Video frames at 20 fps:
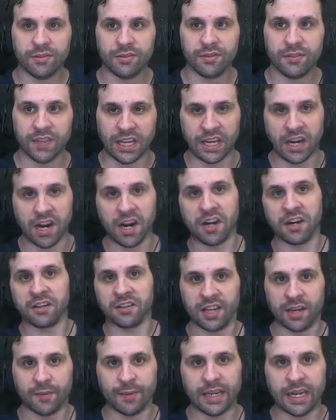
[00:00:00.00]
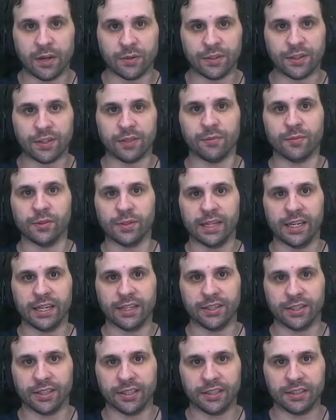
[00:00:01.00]
they are coming out with their moon
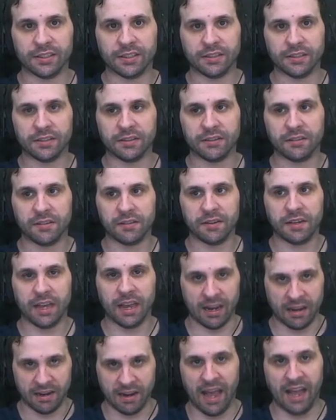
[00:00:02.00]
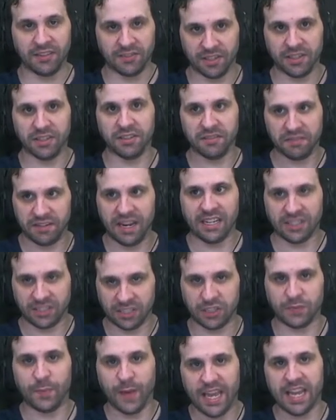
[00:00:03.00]
lander. And NASA,
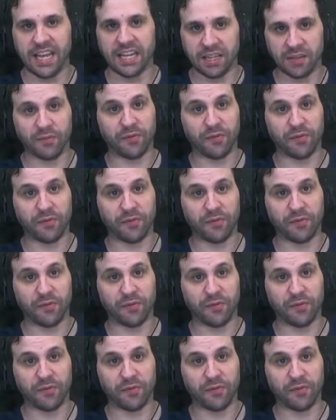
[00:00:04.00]
NASA is paying them